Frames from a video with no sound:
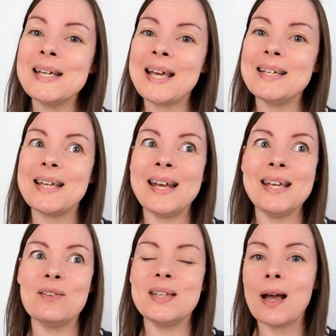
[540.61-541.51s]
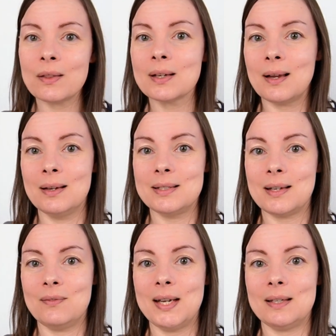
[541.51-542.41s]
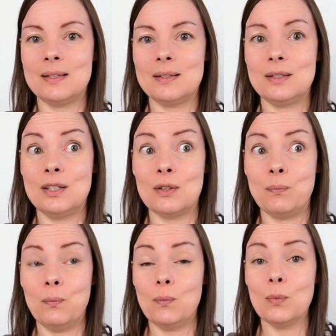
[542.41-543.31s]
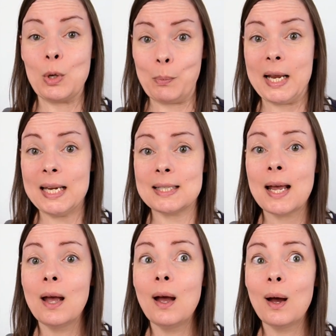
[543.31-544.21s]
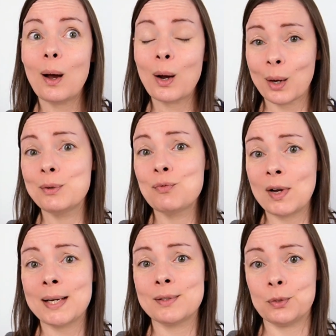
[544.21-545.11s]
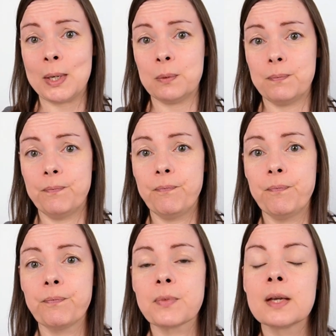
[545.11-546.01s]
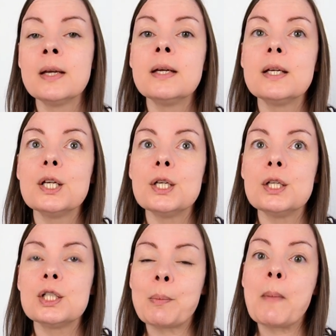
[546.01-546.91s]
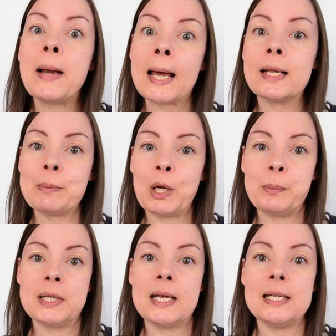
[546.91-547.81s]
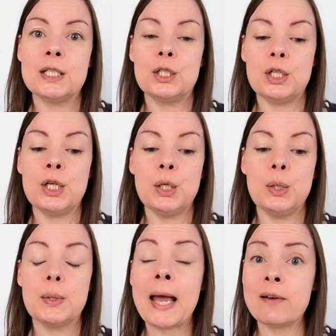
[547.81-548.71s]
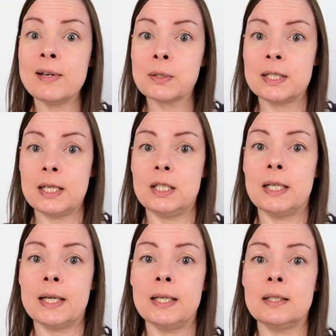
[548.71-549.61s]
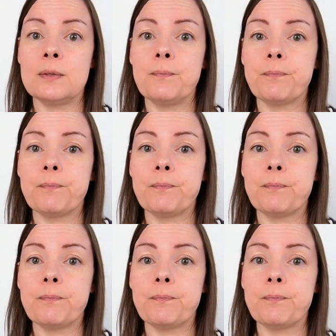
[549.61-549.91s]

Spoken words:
in case any of the other colours that I've yet to complete are going to run out as well. So my plan at the moment is to carry on stitching it